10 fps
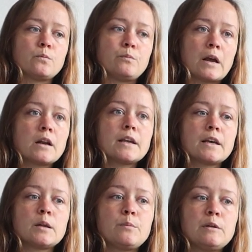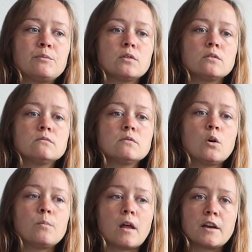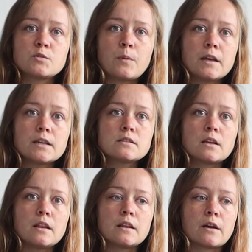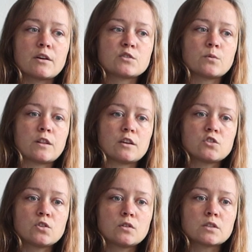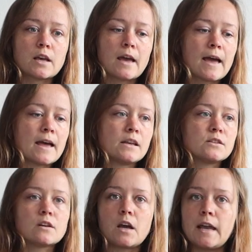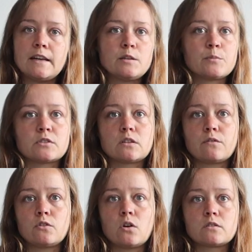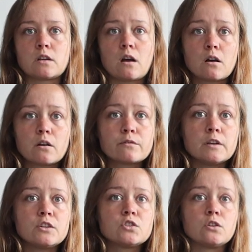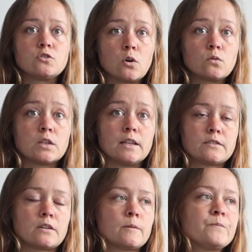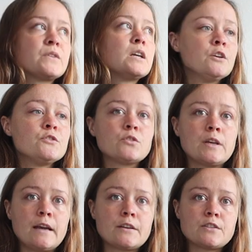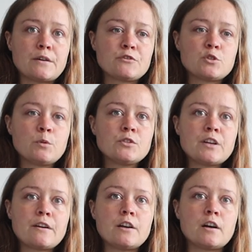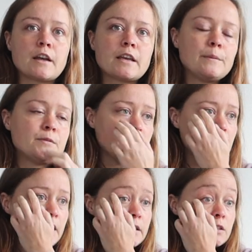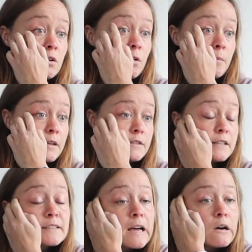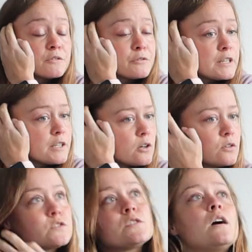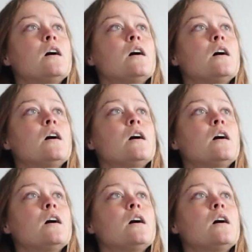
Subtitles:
barely any people obliged by it in the areas where they shoot, and 80% of the dogs that are off leash don't listen. So yeah, Staffordshire Bull Terrier, I keep saying it in all my sit-down videos,